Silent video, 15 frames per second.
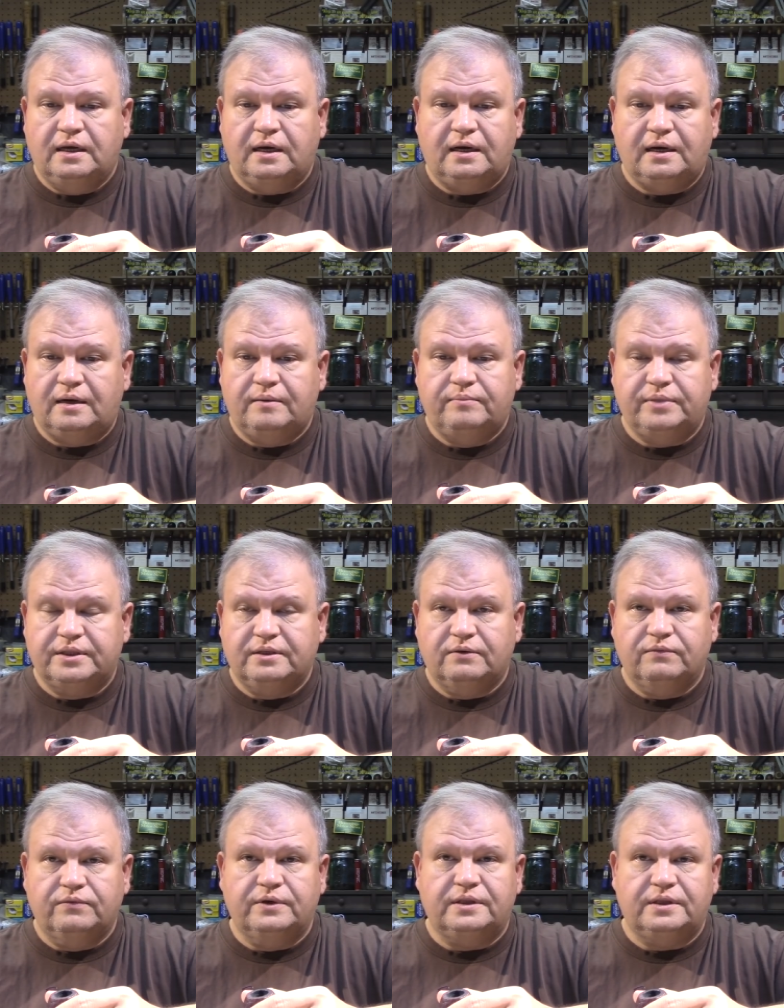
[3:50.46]
uh, but they're
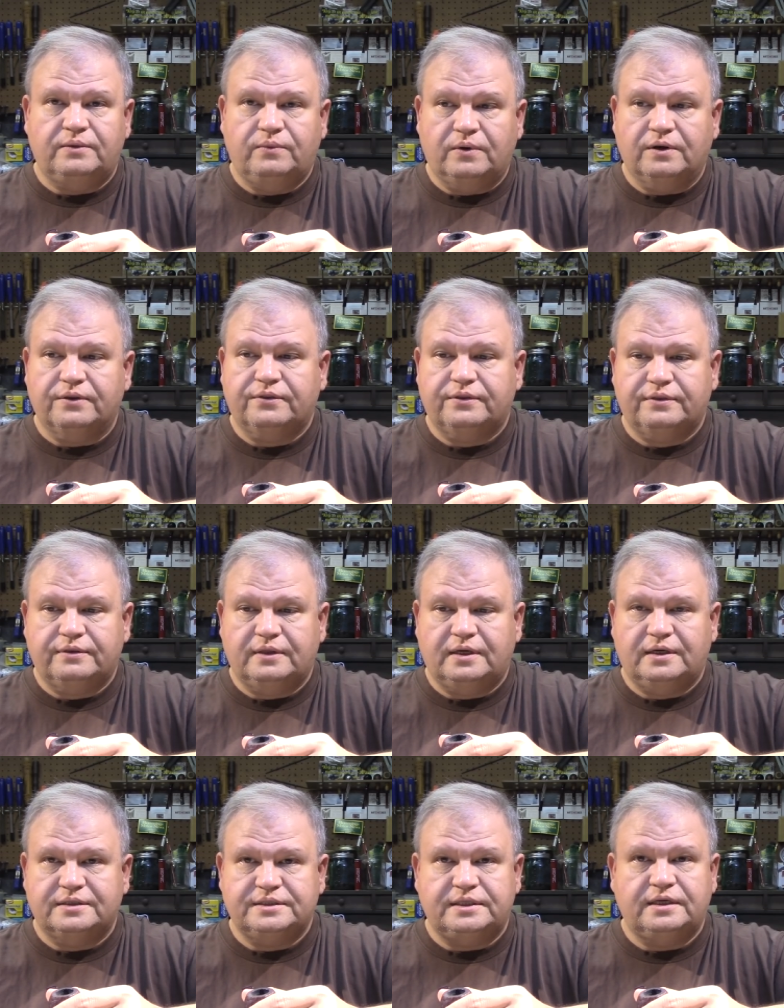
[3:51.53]
really worth
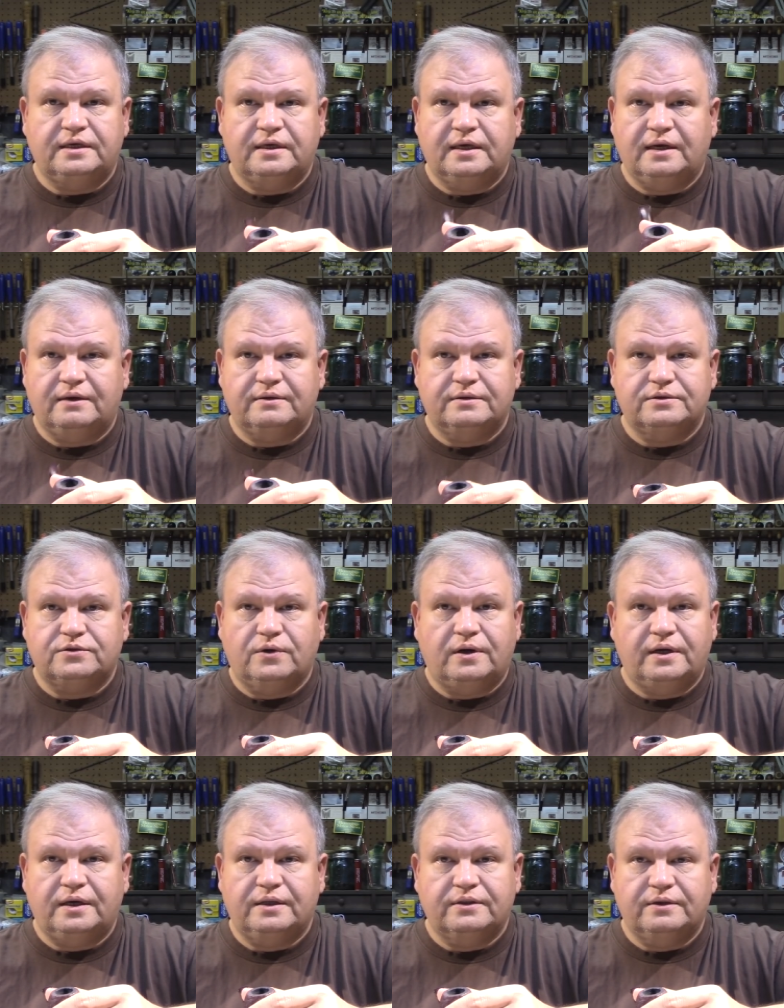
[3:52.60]
uh, seeking out and
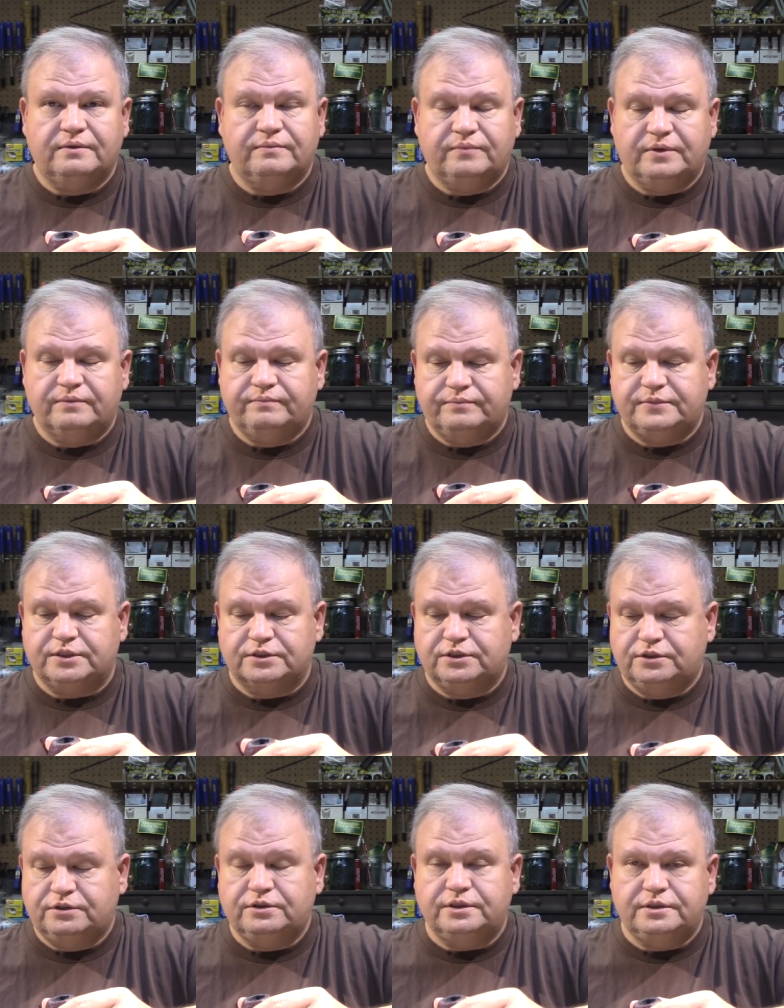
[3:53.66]
trying. They're they're just
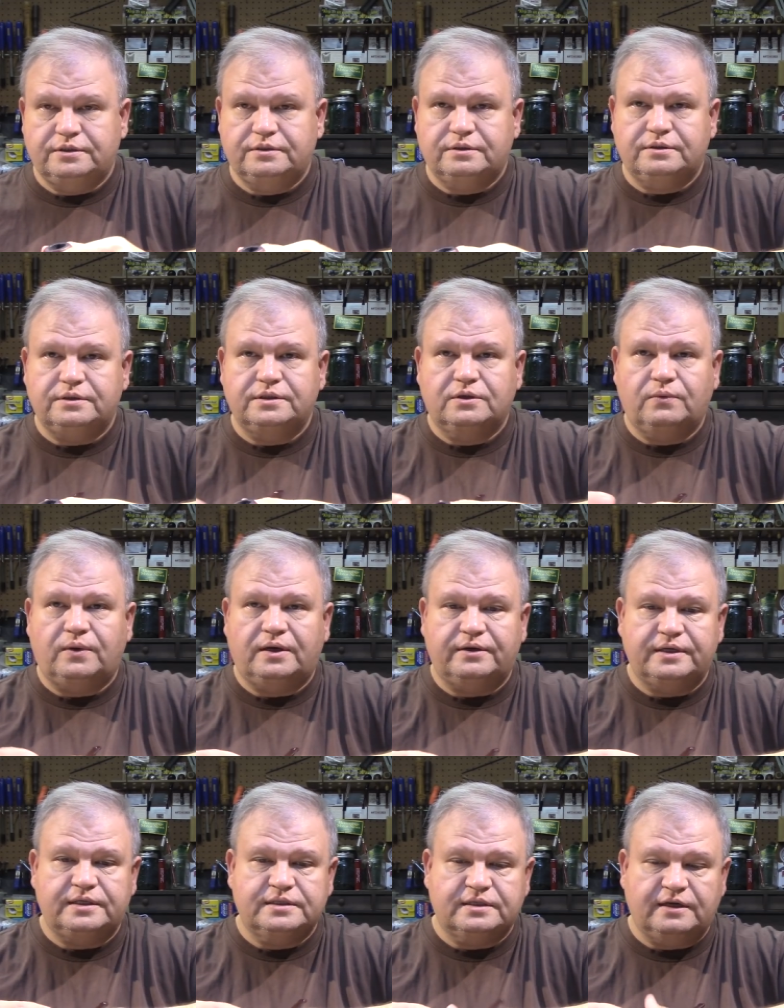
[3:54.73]
good good
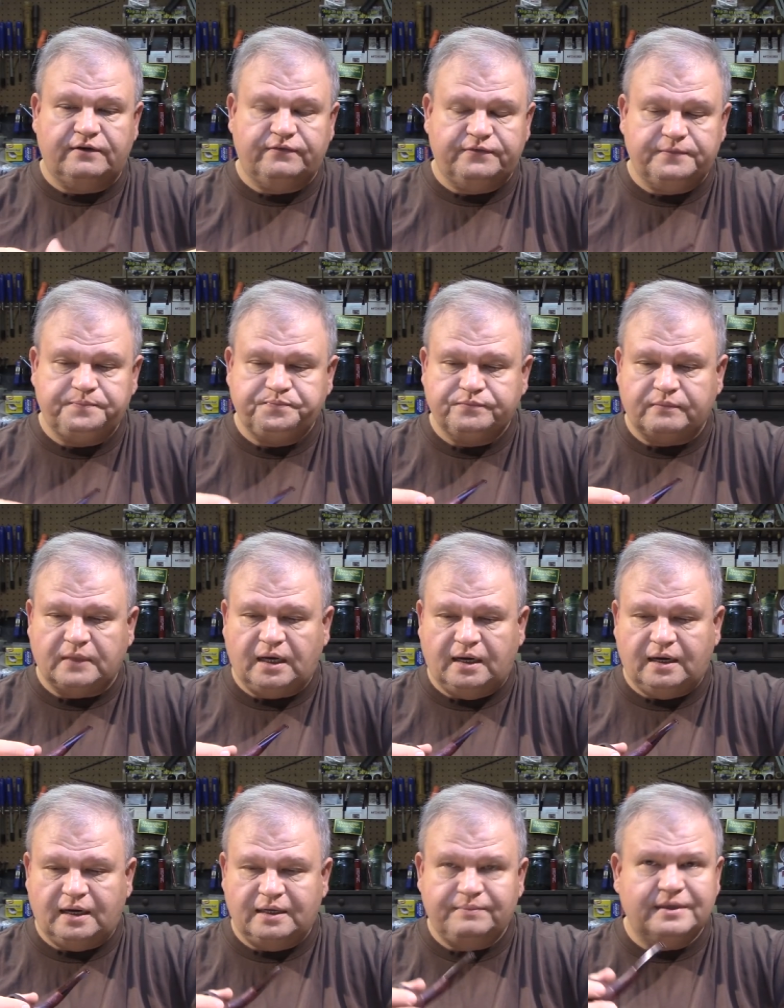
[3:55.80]
quality stuff.
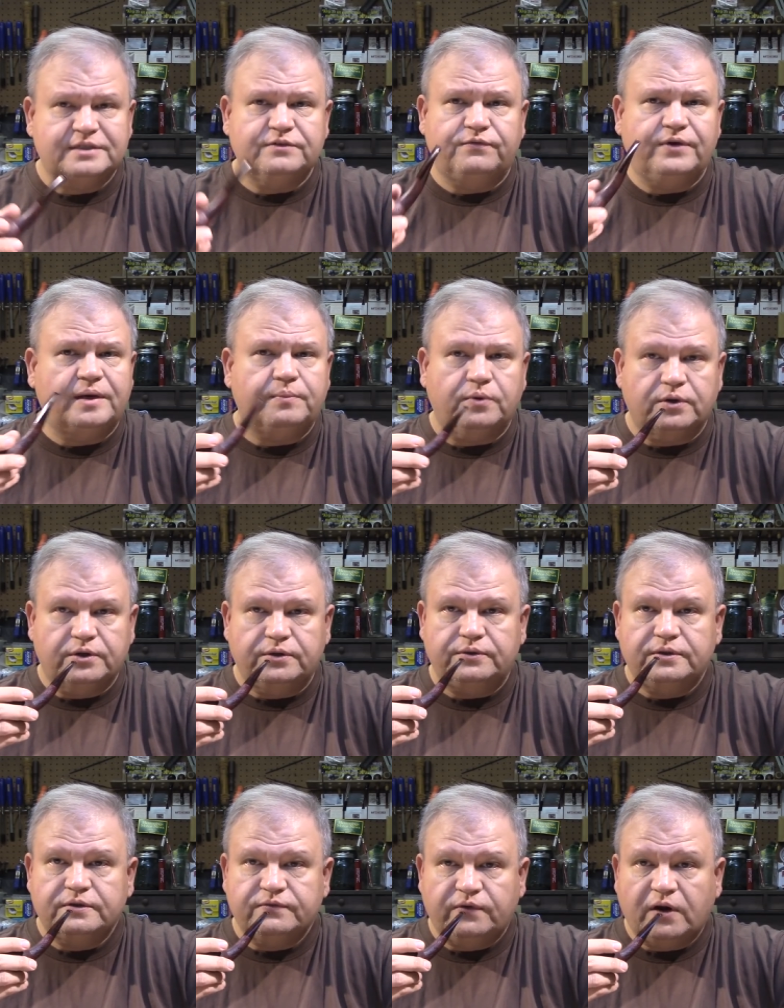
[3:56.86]
Uh, he makes a vapor too
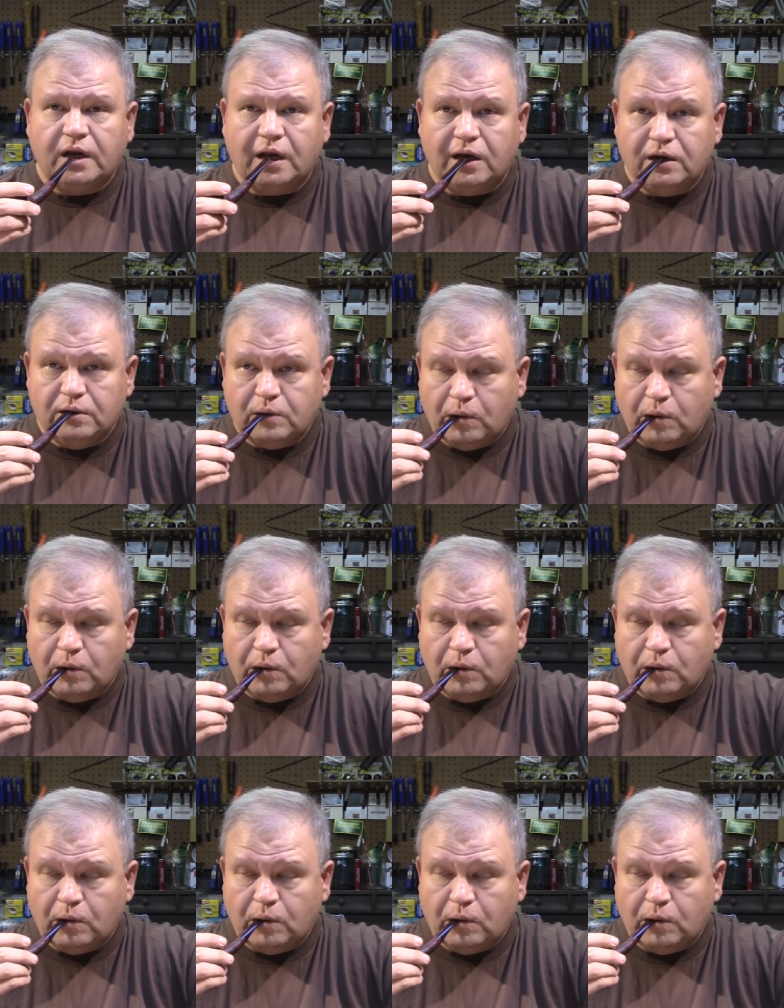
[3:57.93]
that's very good.